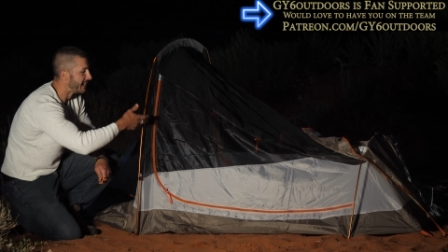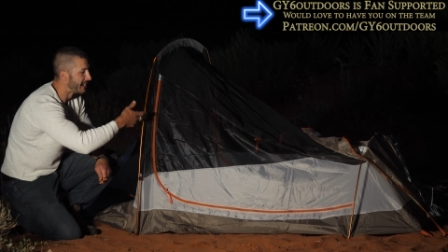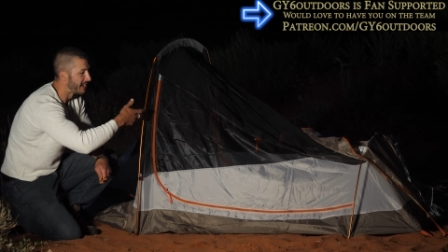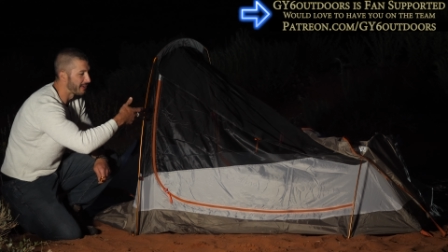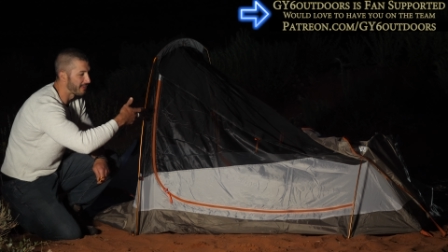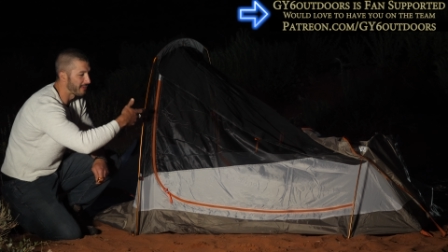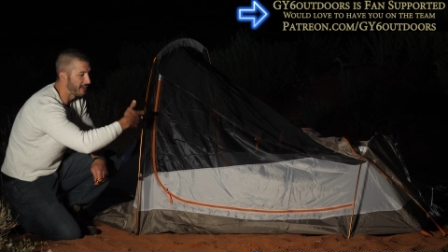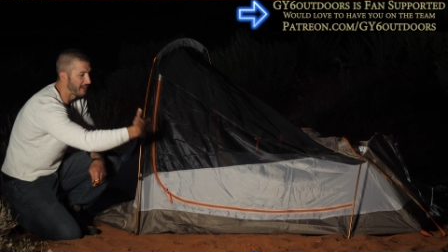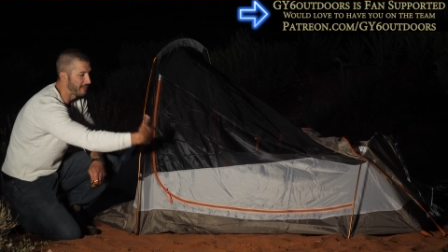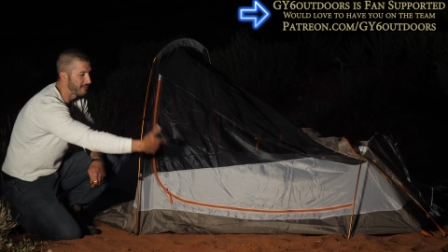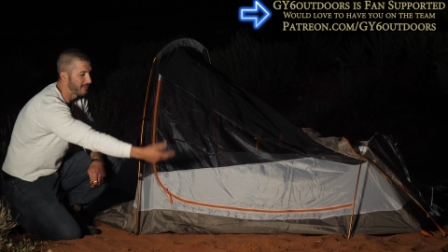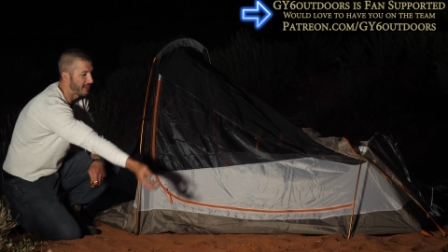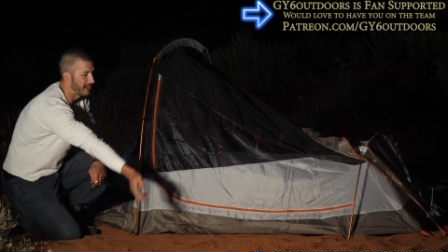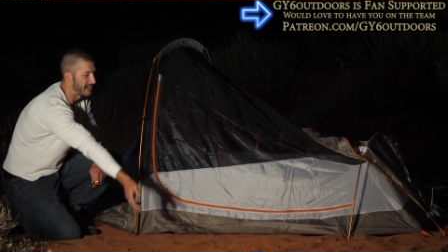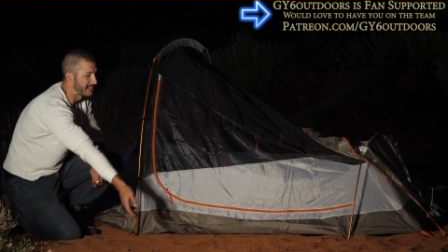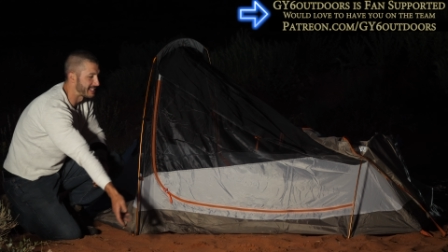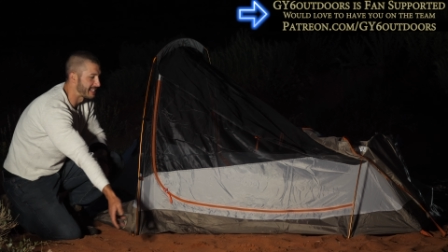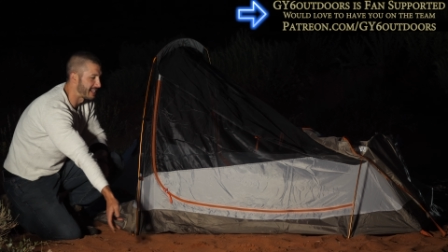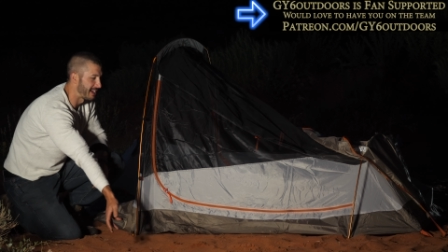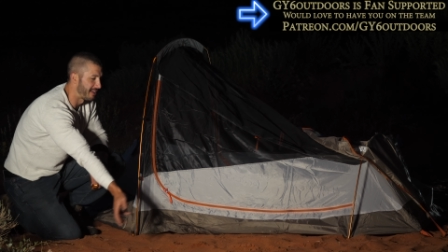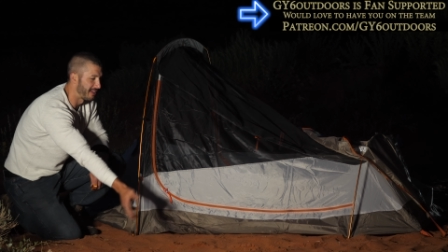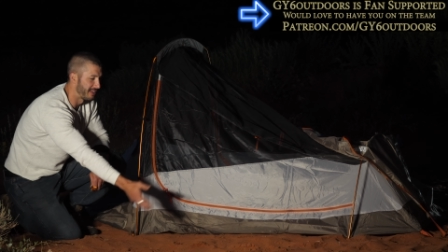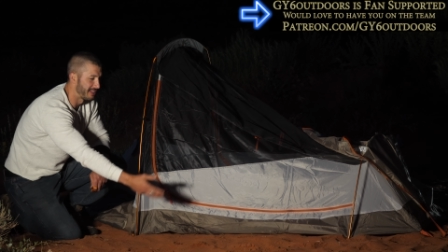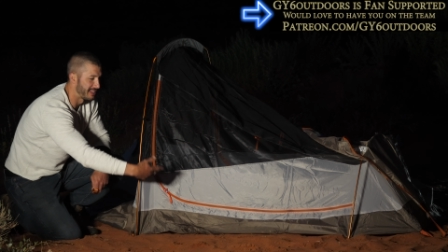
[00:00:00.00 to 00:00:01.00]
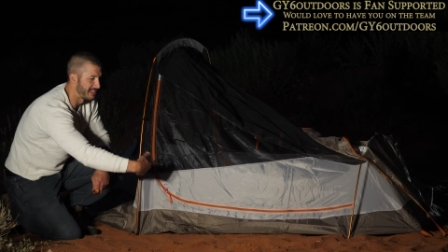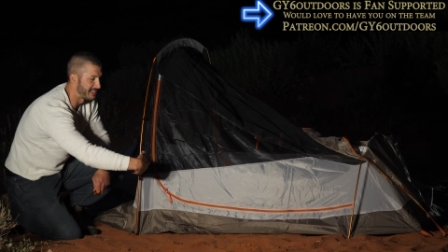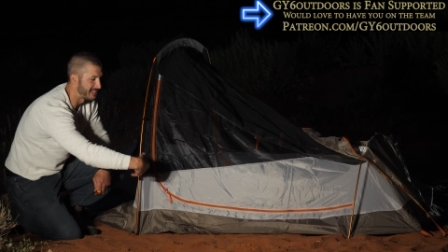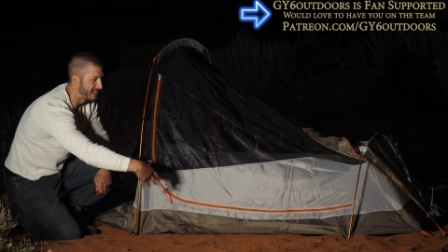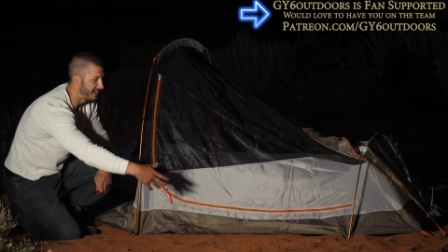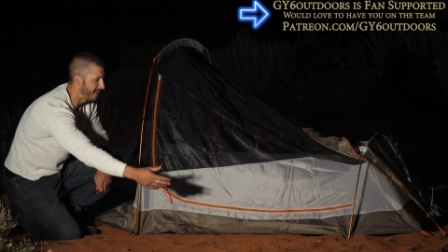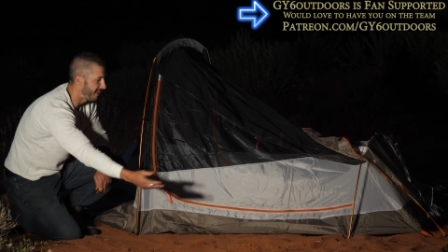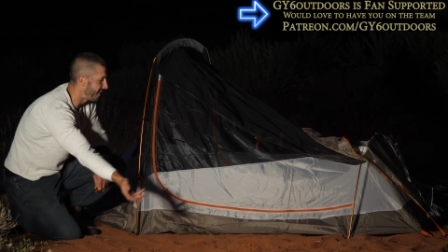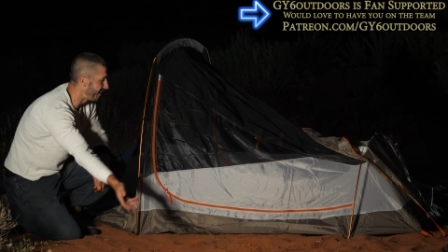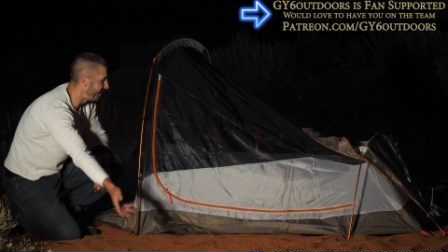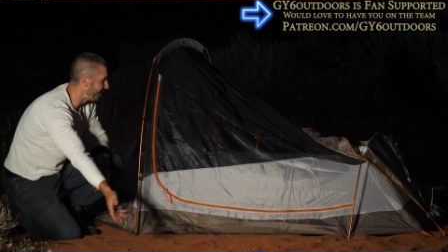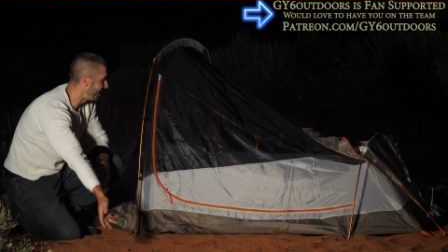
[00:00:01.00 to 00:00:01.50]
your Rainfly is now in the
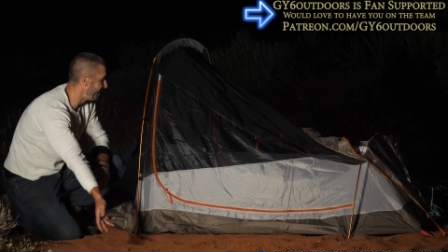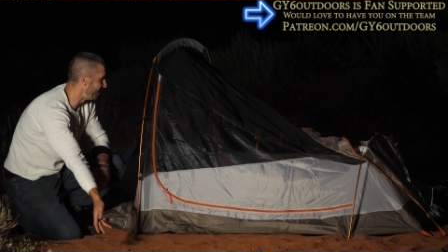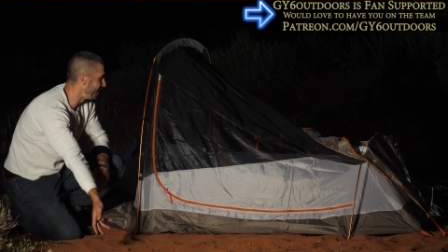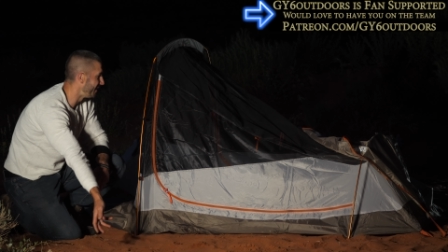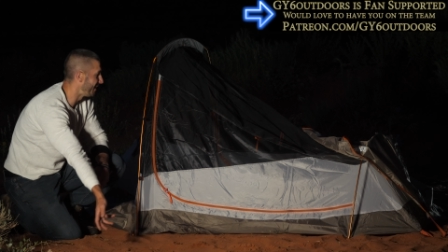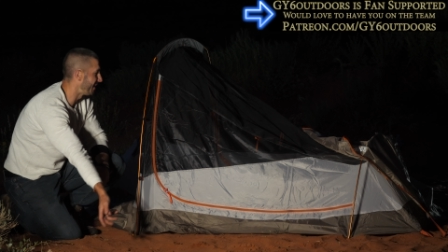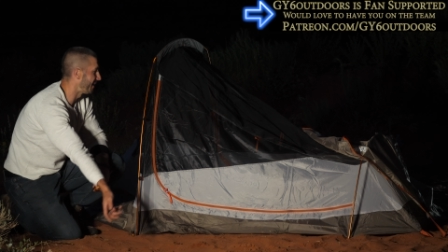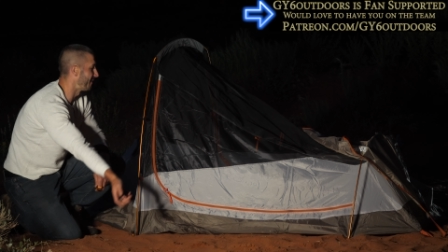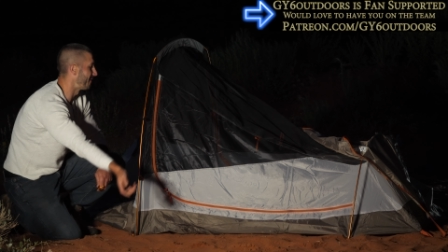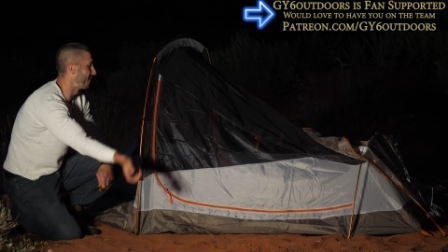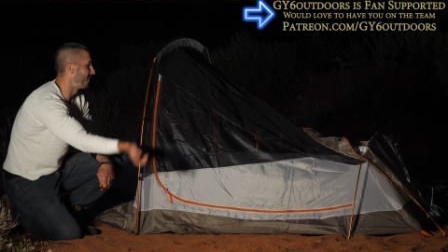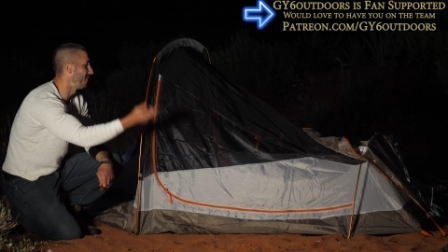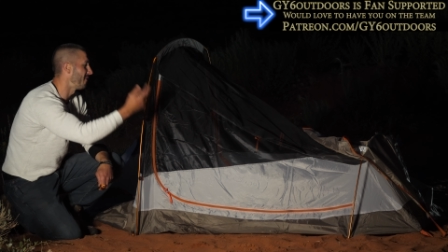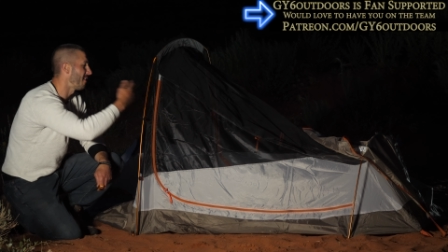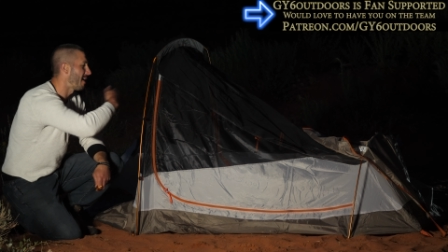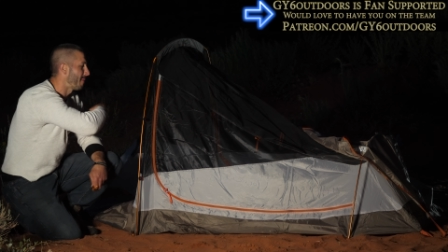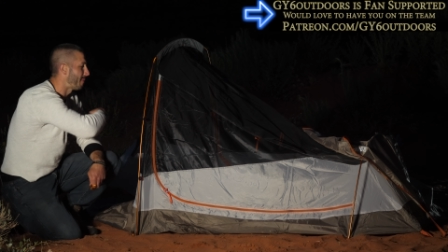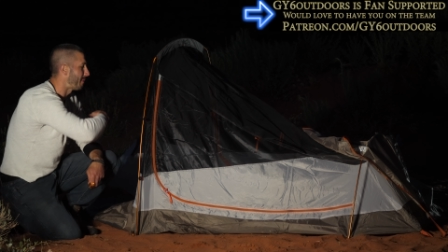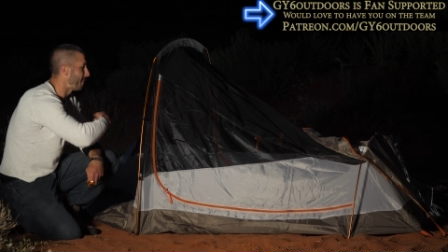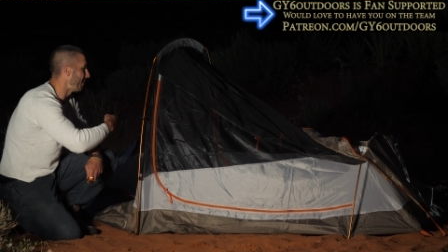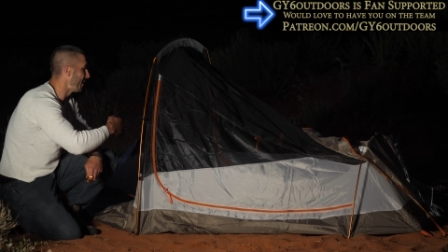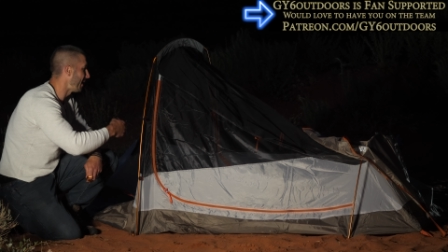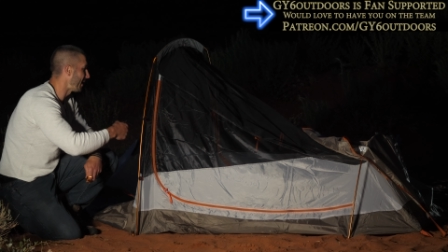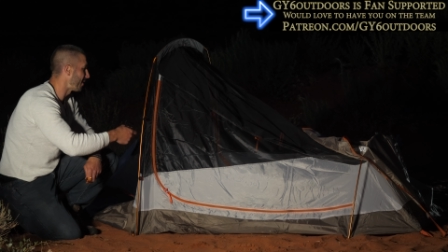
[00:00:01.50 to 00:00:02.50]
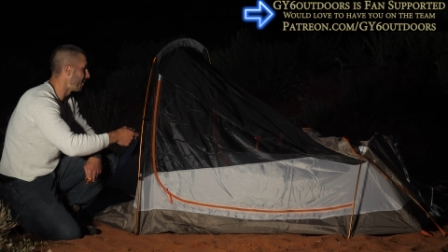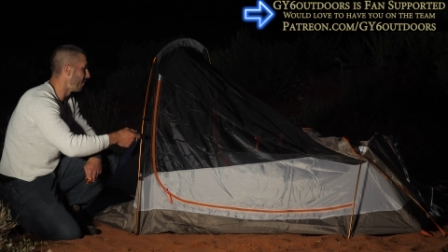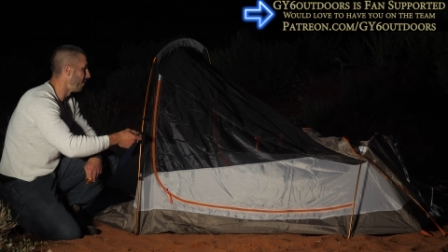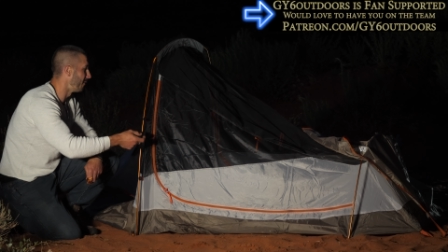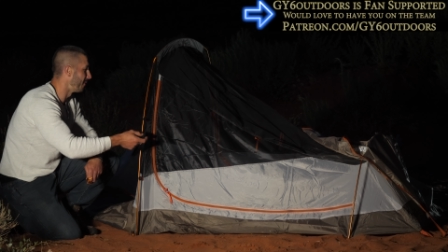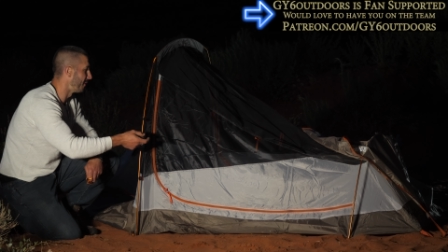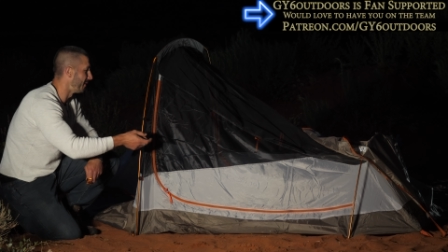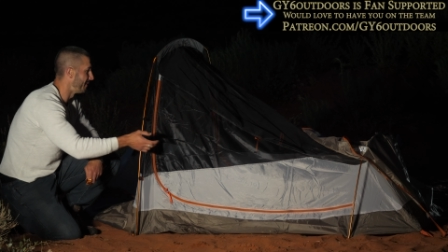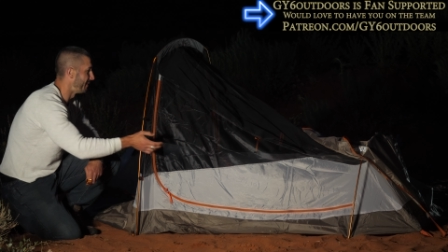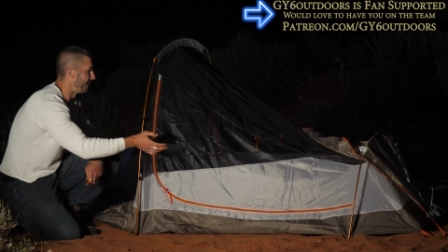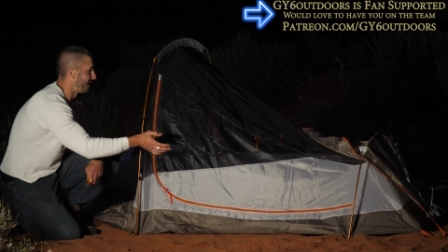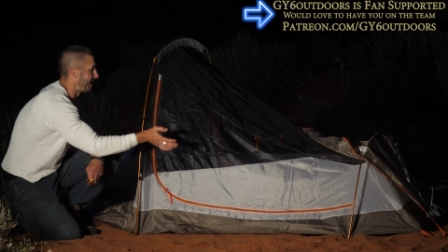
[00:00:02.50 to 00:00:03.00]
dirt, and then you gotta flop it back
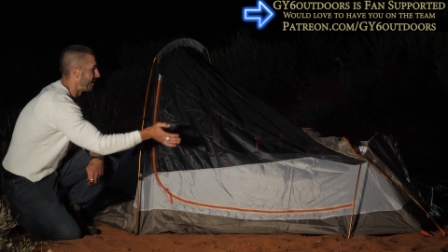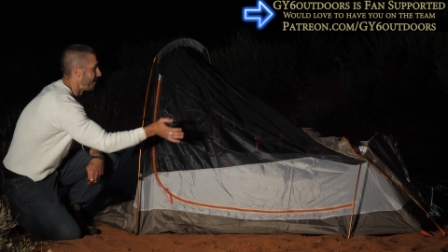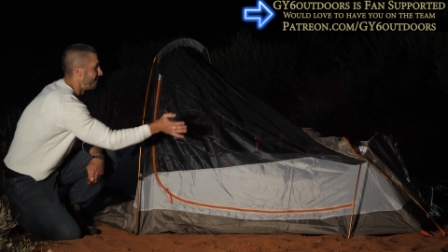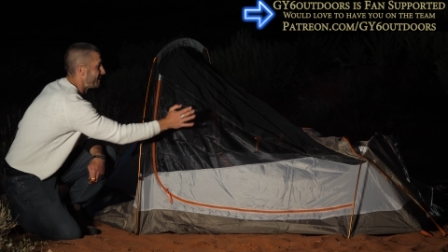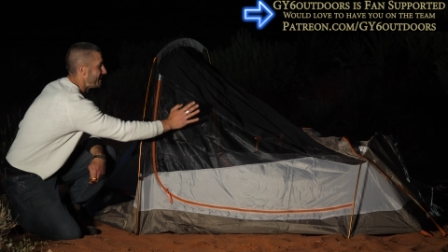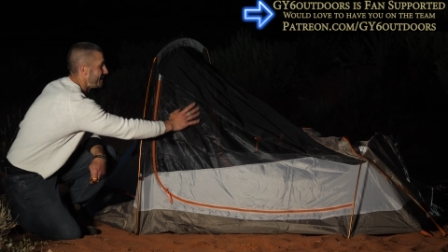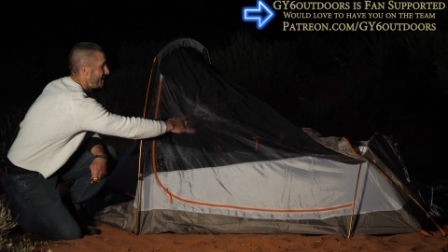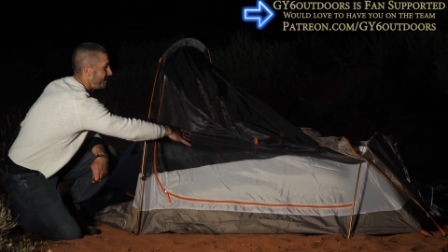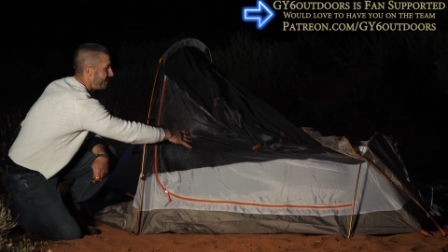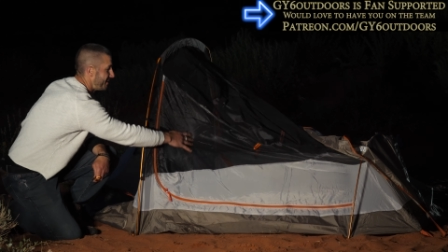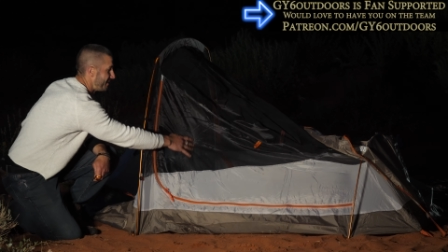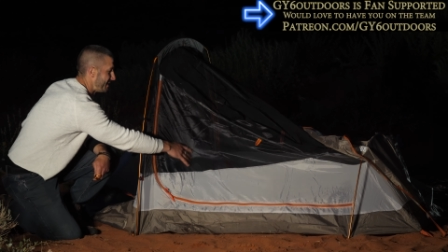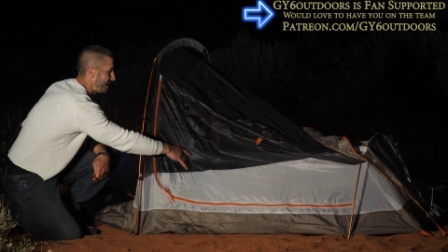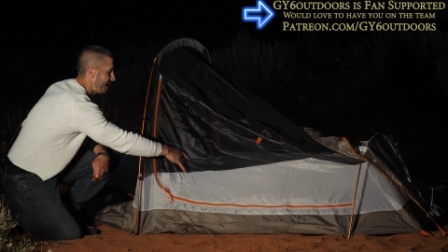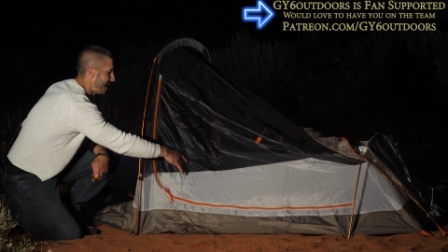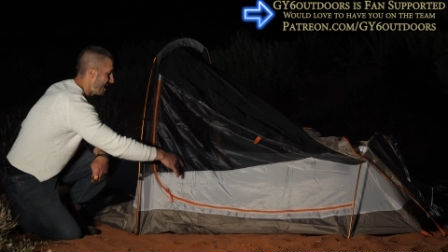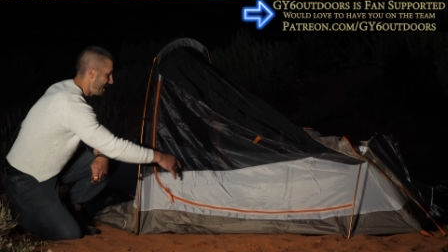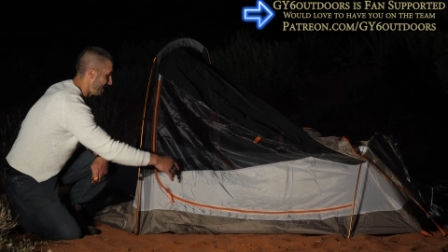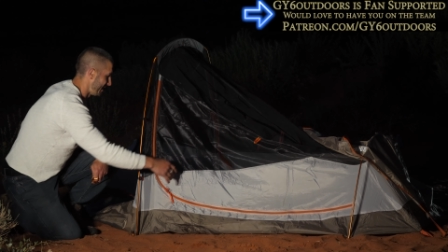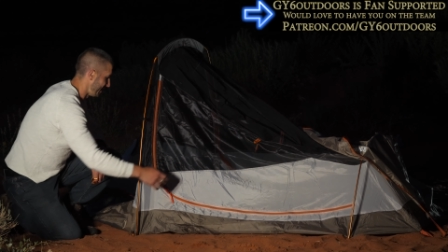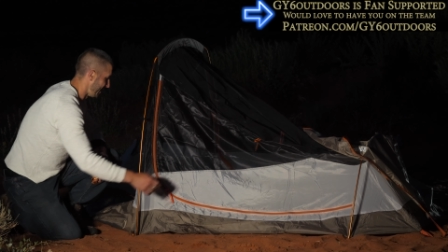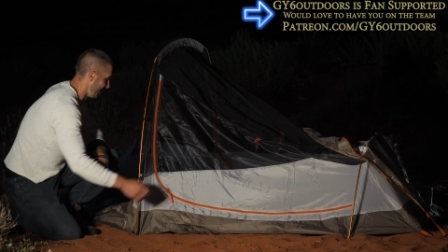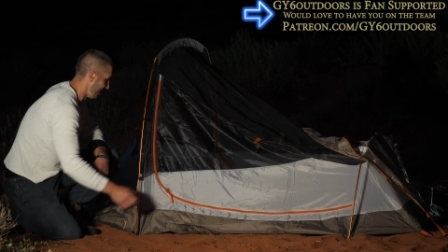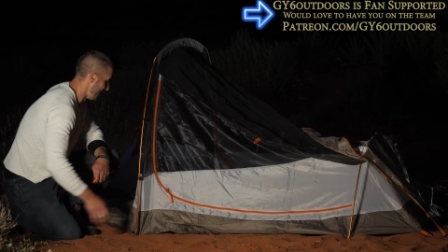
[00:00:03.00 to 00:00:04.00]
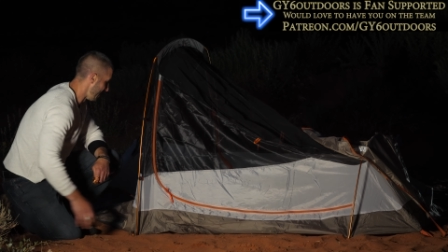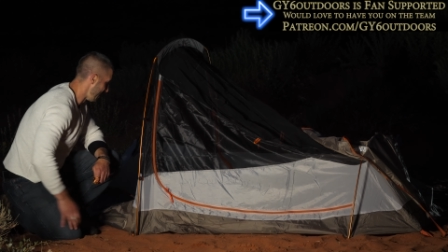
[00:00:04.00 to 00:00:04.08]
over, and then it goes into your tent